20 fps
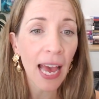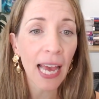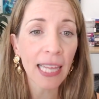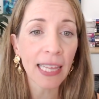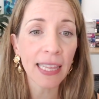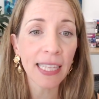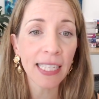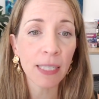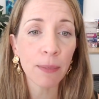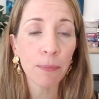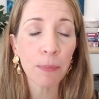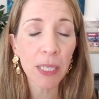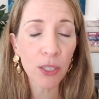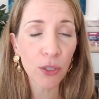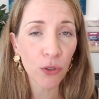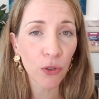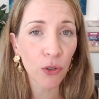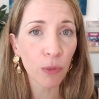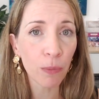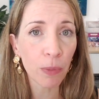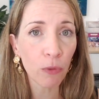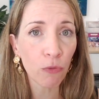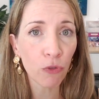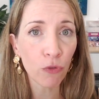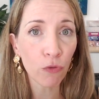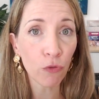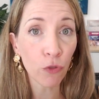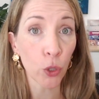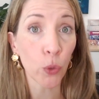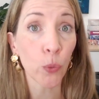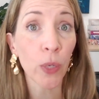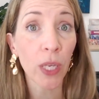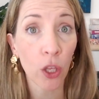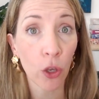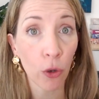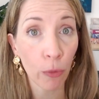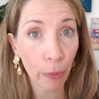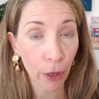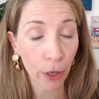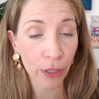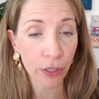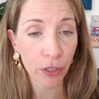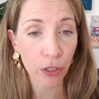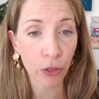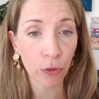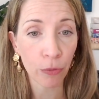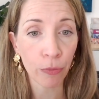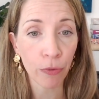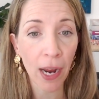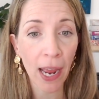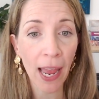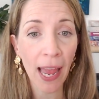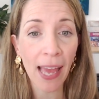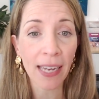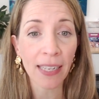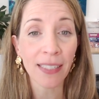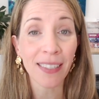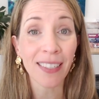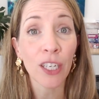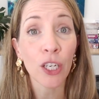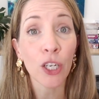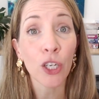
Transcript: And this means you're going to be reviewing your personal brand,